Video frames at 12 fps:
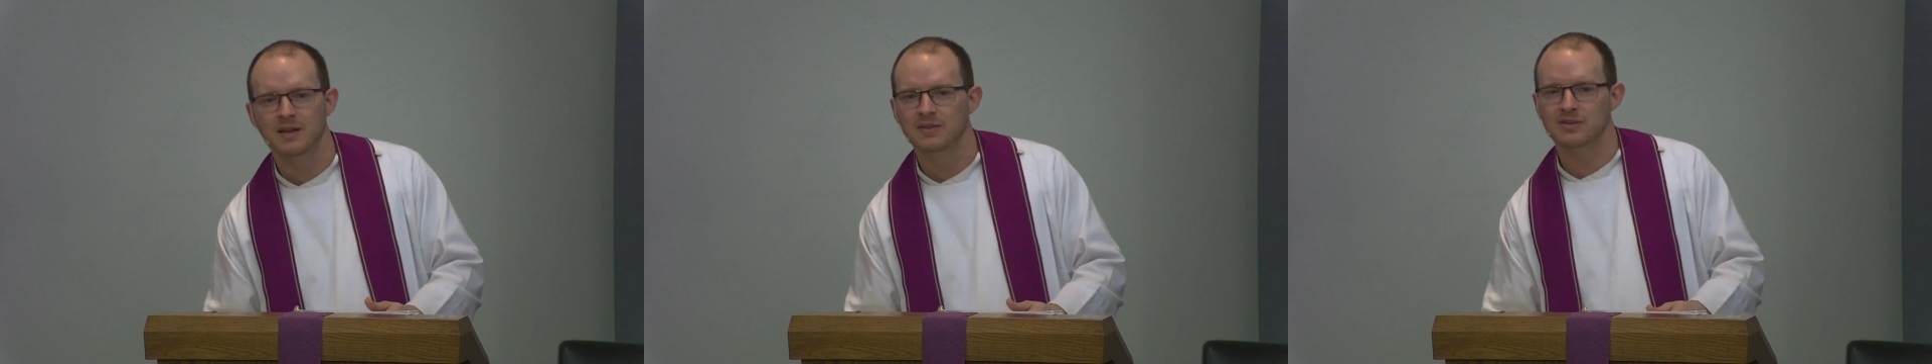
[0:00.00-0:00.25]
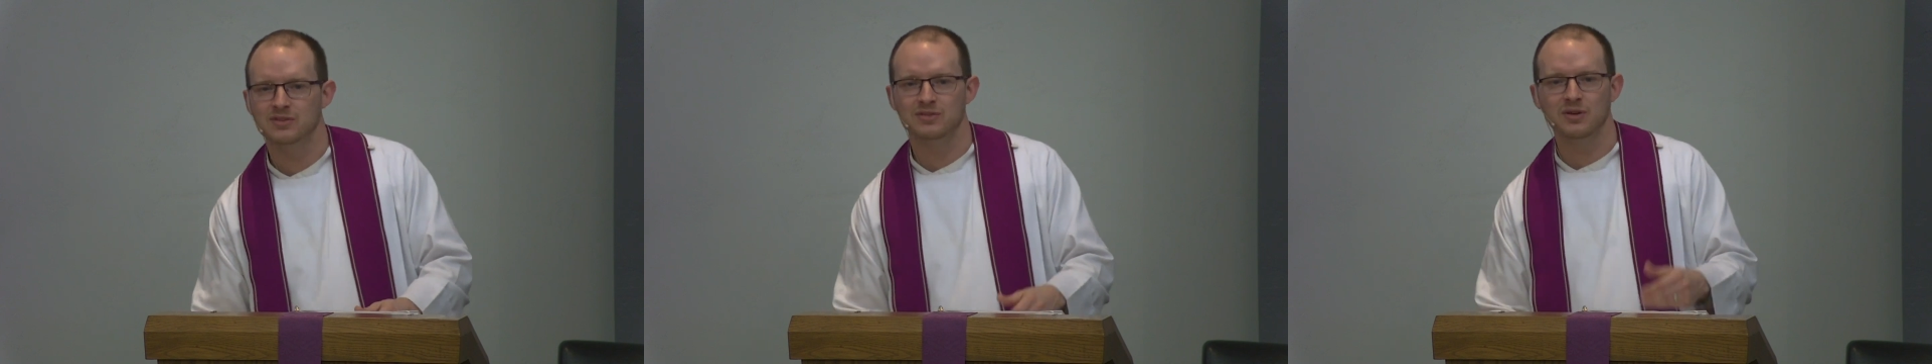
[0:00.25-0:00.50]

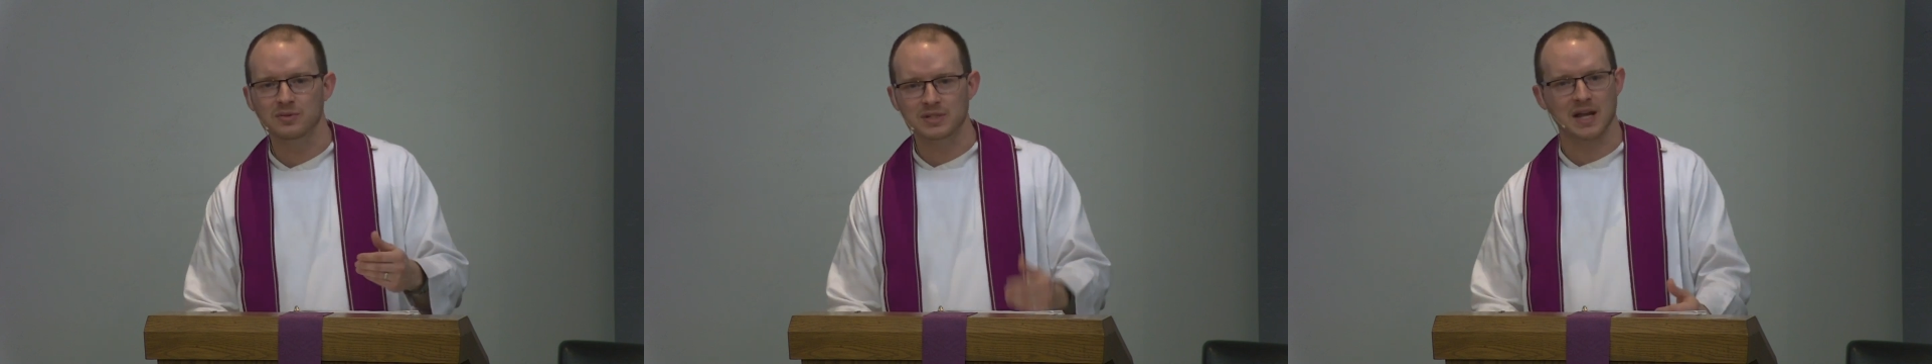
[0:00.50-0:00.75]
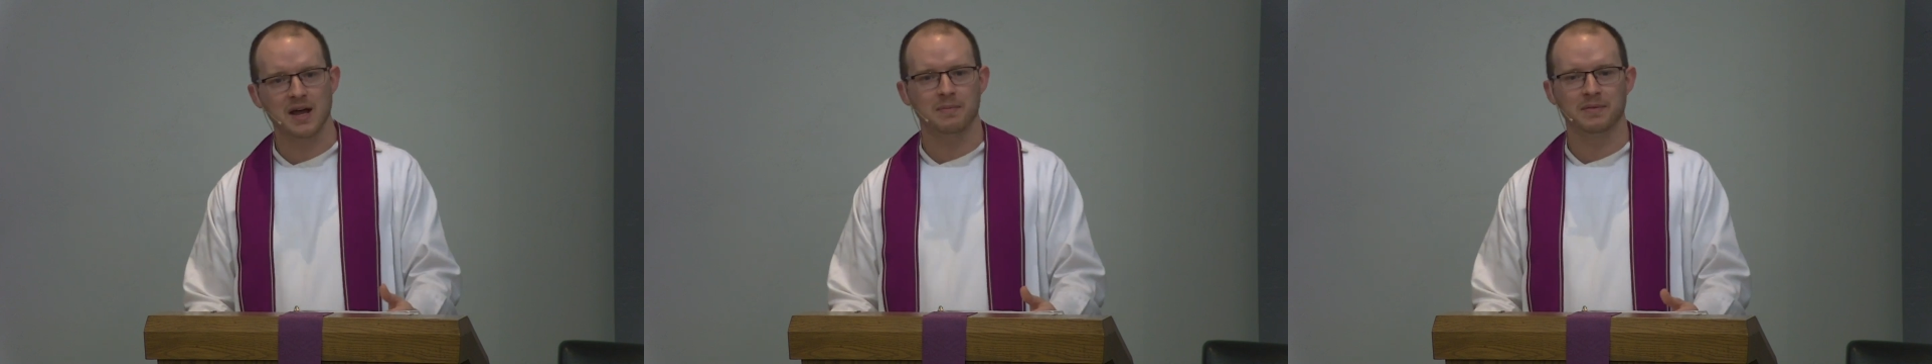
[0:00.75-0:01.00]
there's no
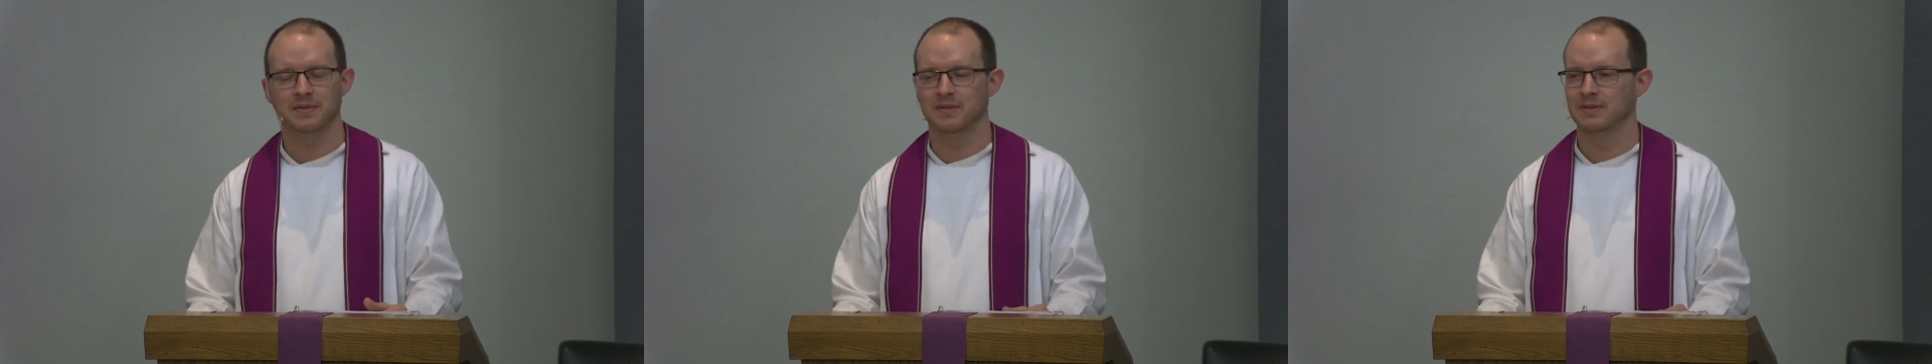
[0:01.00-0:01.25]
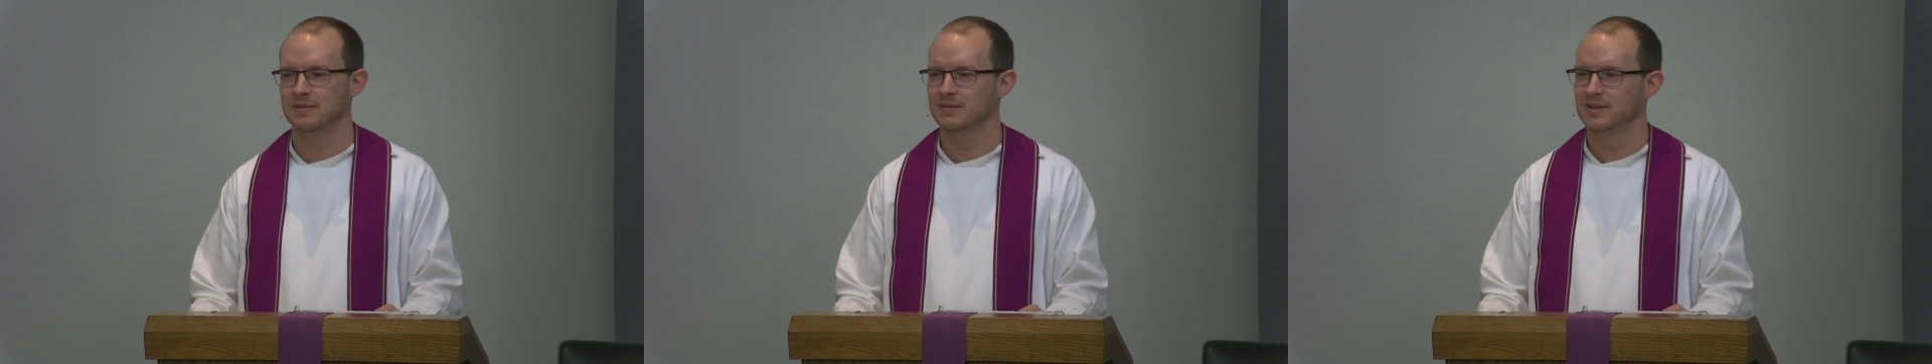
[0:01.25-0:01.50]
depth,
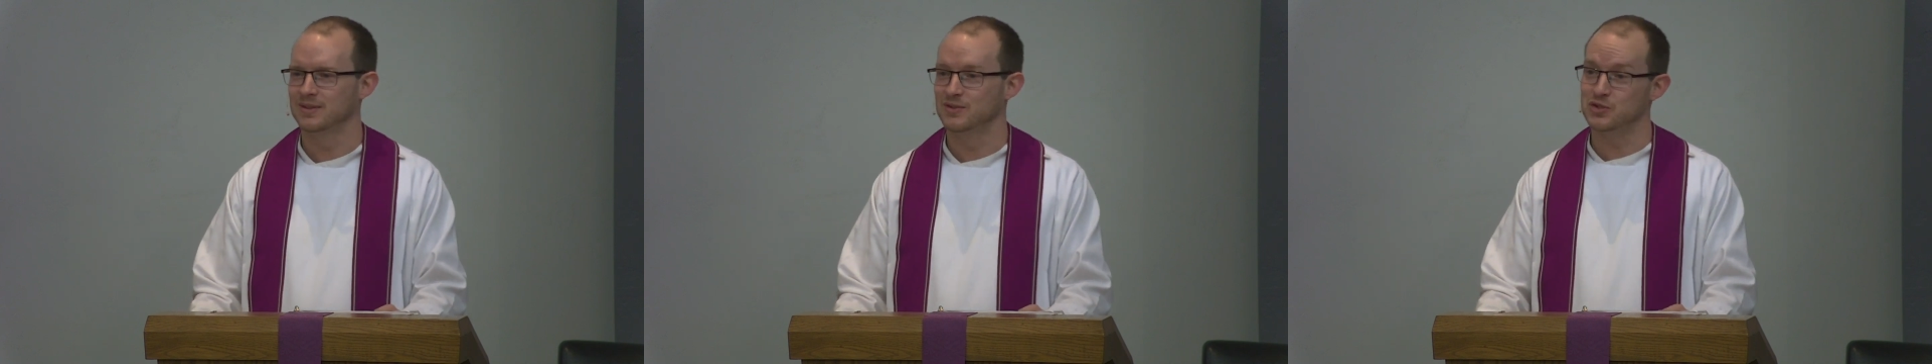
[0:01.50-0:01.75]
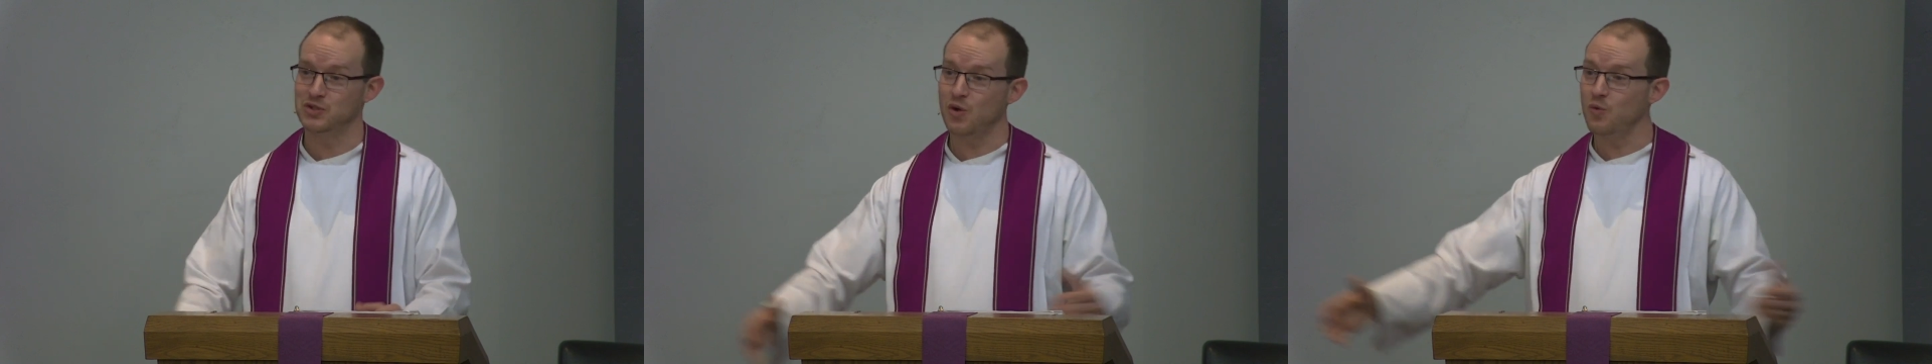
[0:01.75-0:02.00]

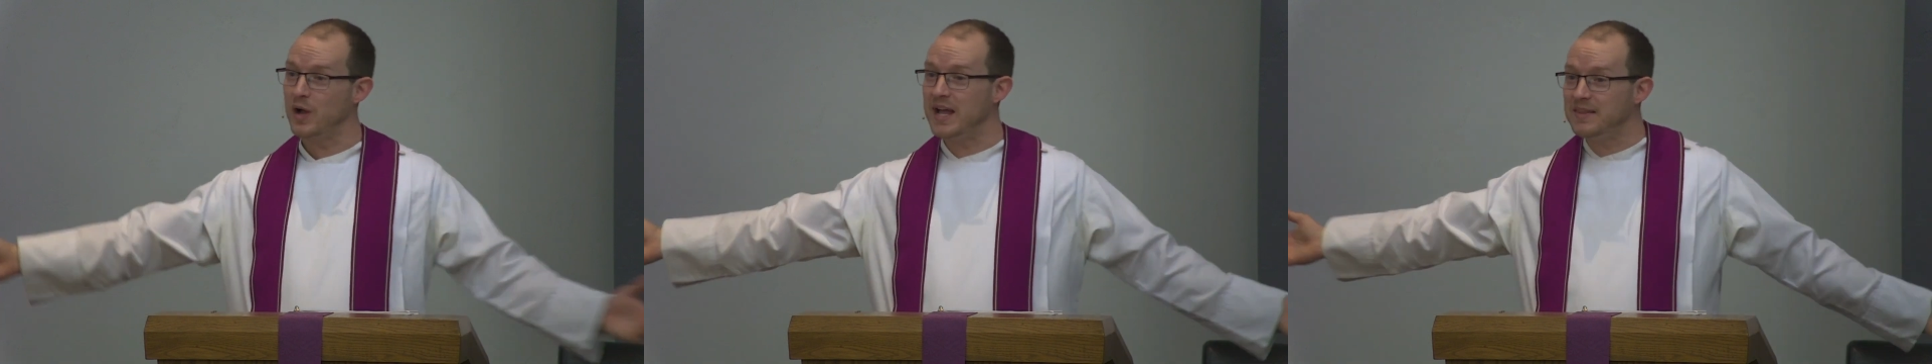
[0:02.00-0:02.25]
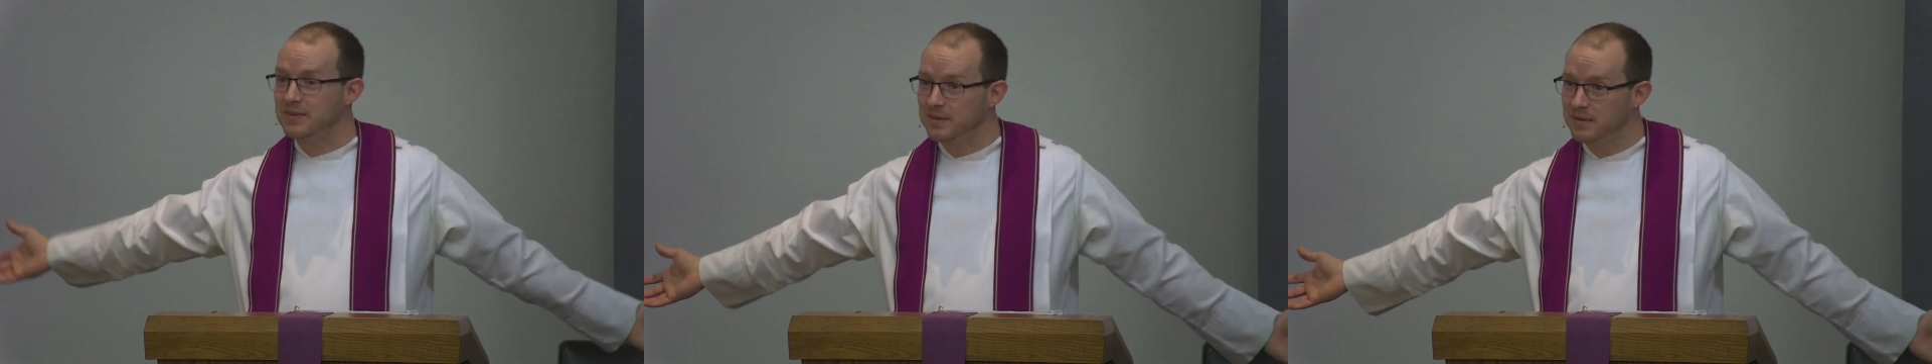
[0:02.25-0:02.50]
there's no
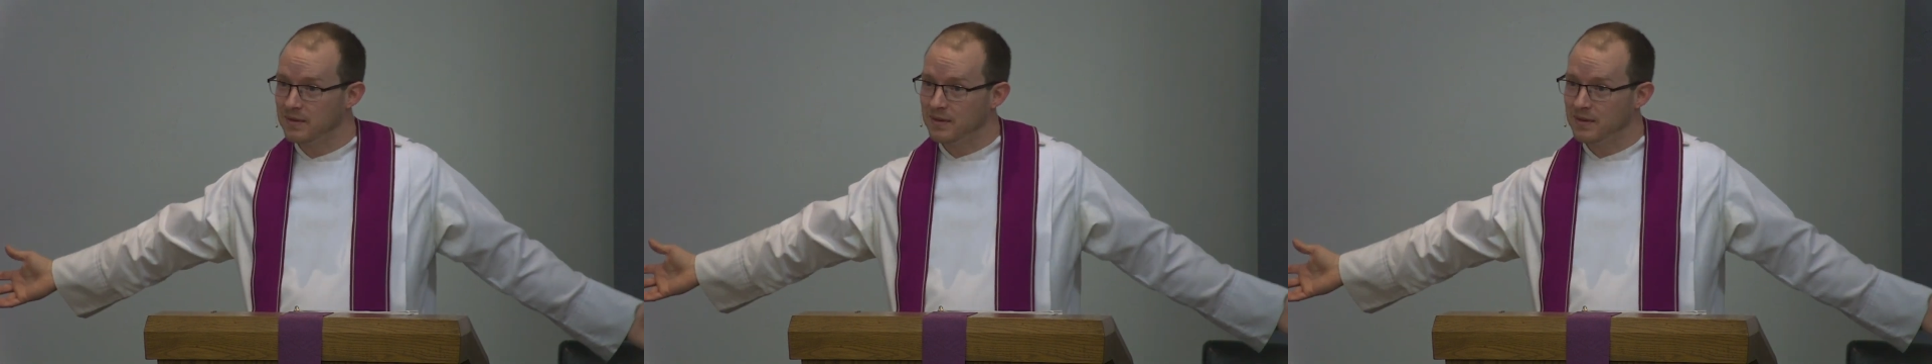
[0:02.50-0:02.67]
width,